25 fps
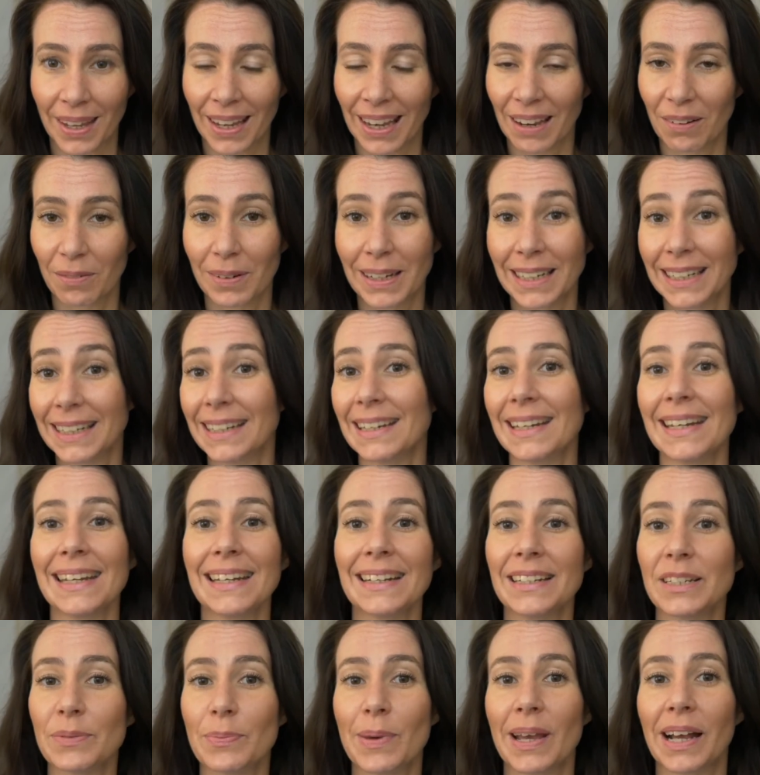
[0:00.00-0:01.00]
We
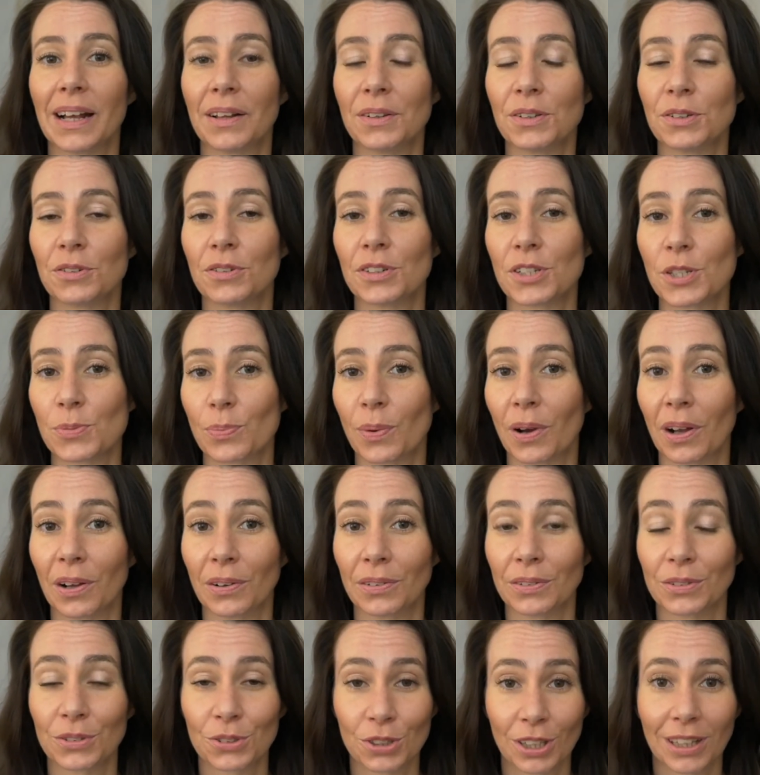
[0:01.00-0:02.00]
need to be able to
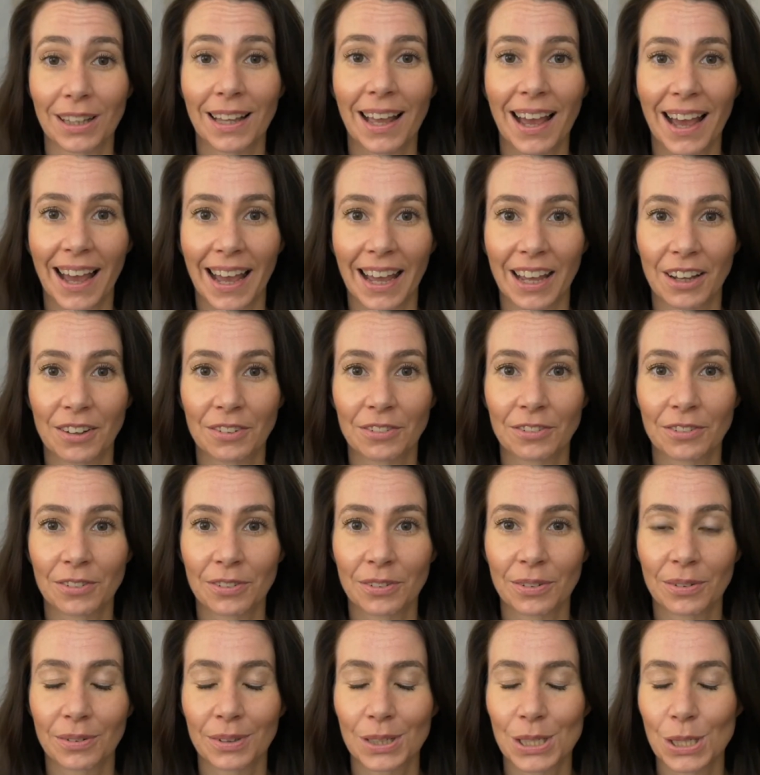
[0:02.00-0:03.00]
respond to life,
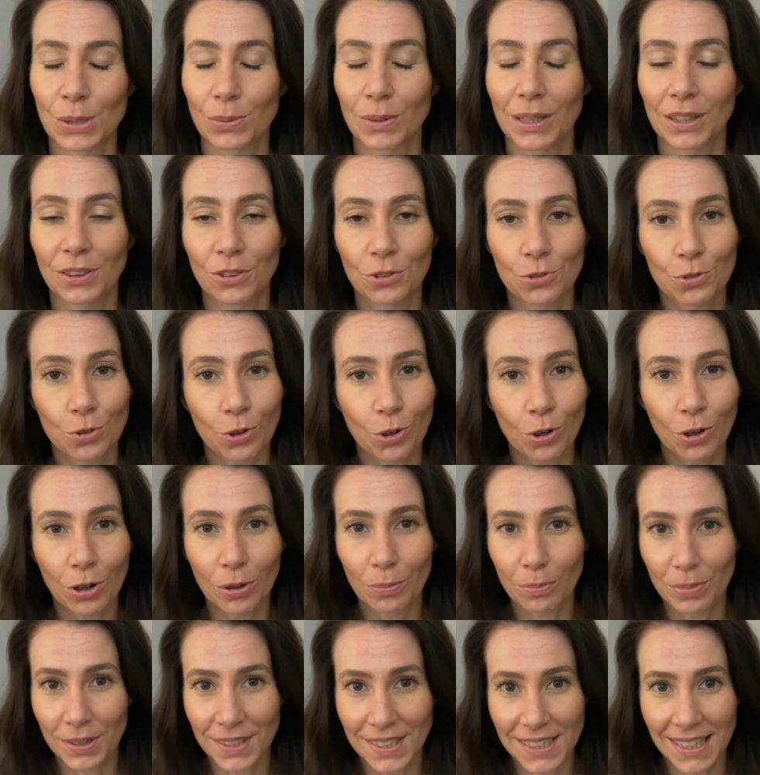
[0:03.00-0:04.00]
to withdraw
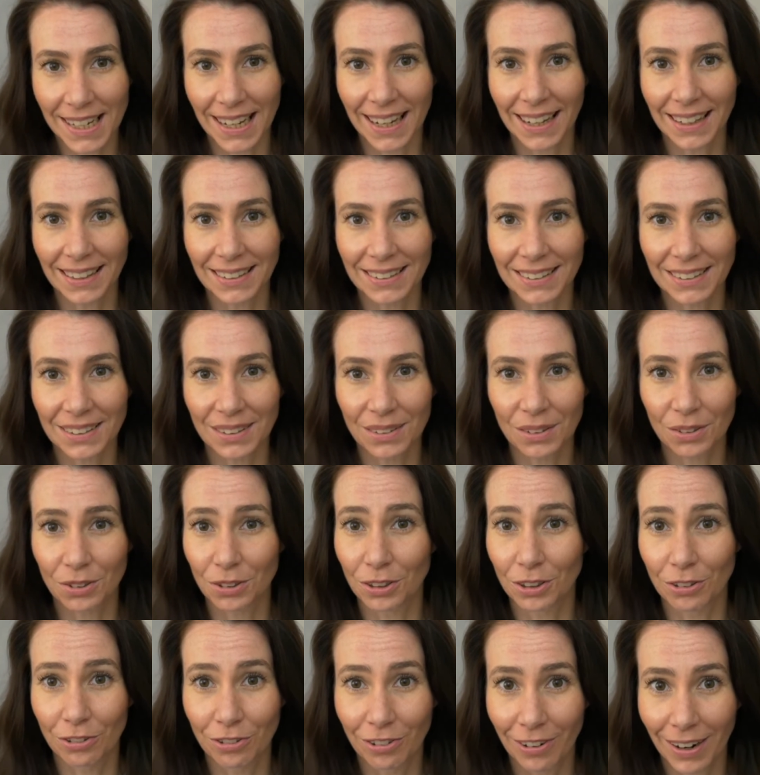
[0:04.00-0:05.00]
and protect through
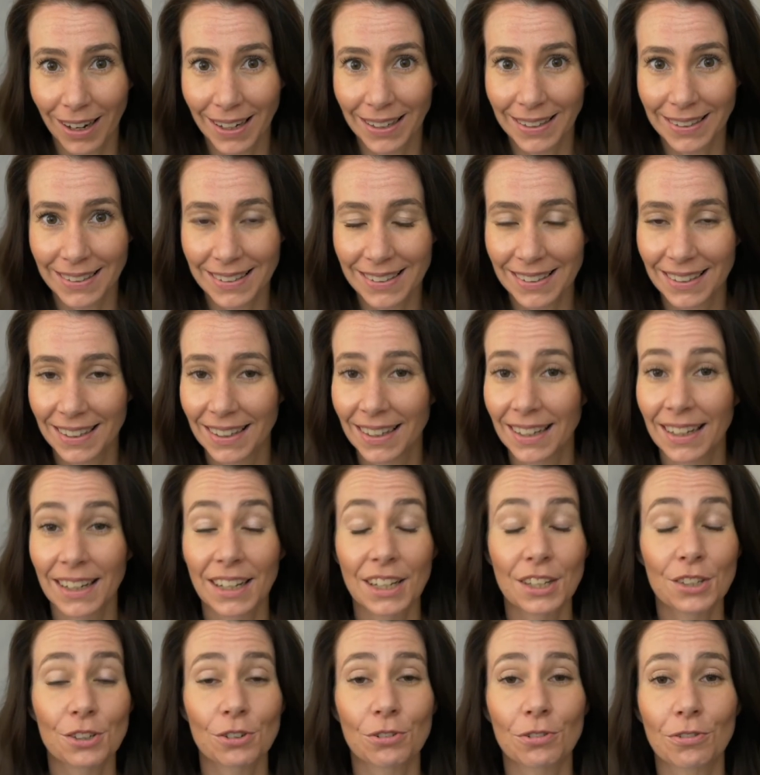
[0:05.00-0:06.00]
the front,
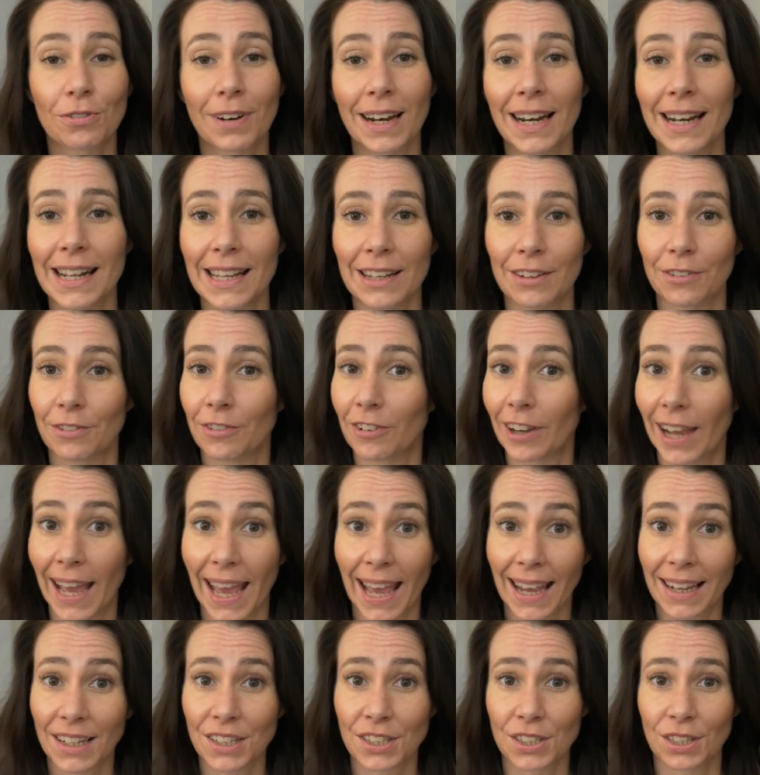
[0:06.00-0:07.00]
to ready for
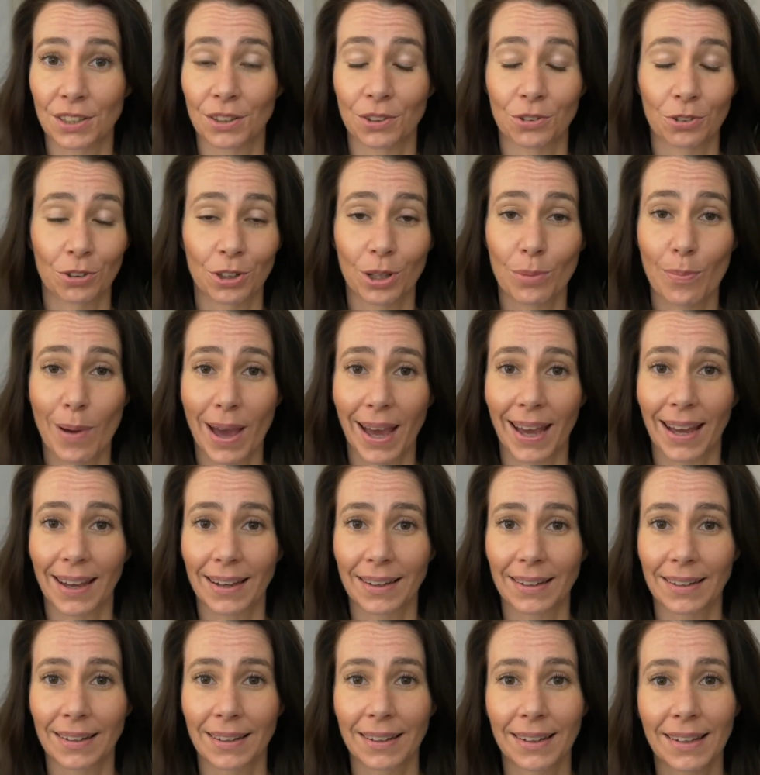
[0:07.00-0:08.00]
action through the back,
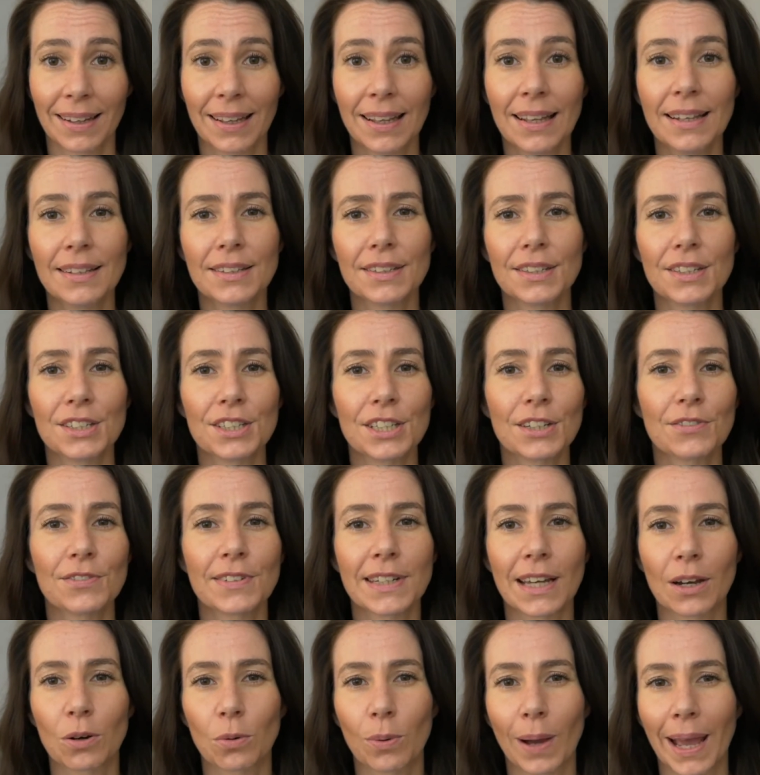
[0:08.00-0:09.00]
to shift
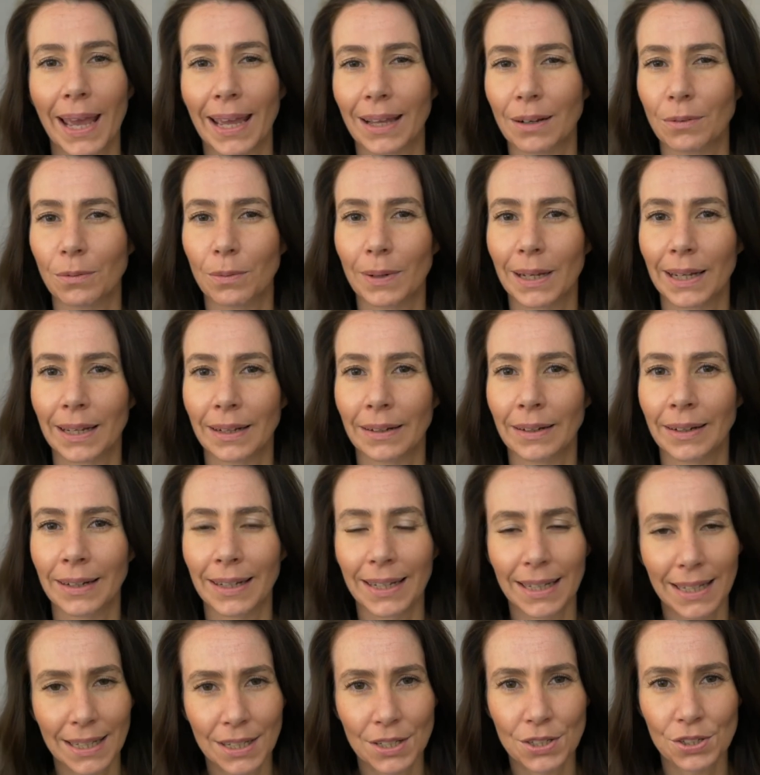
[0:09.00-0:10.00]
our weight when
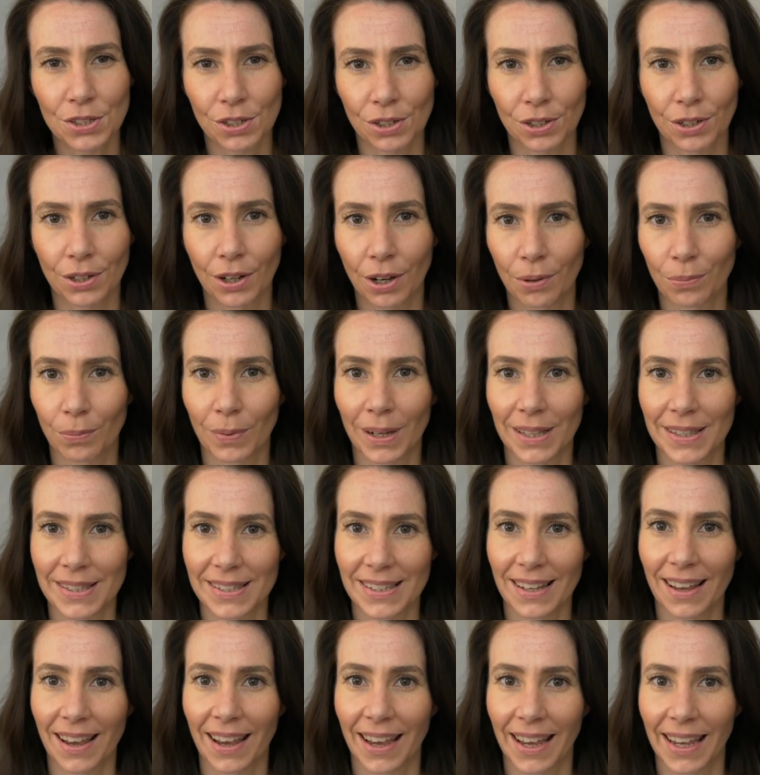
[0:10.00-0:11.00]
injured on one
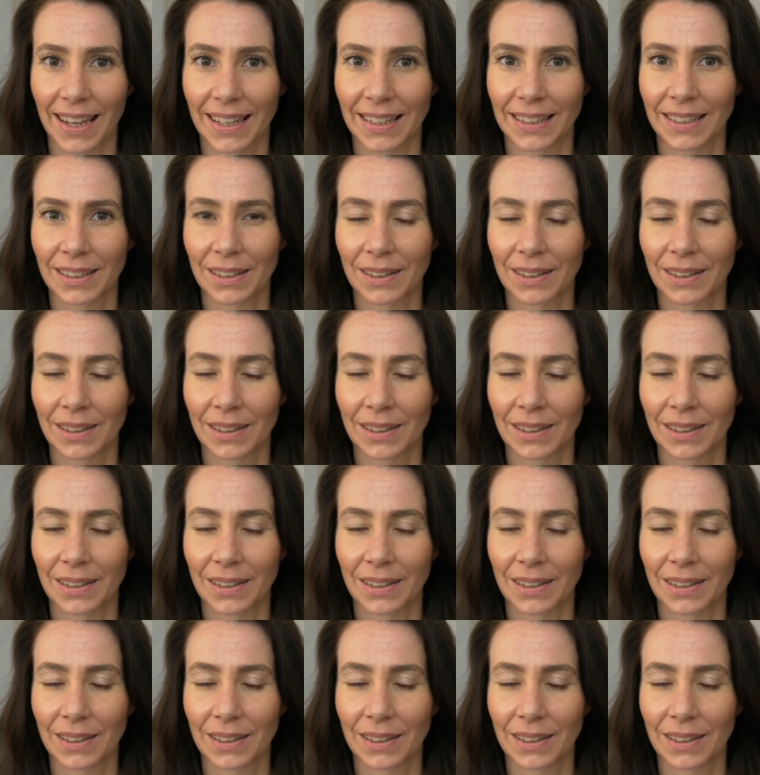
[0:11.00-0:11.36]
side.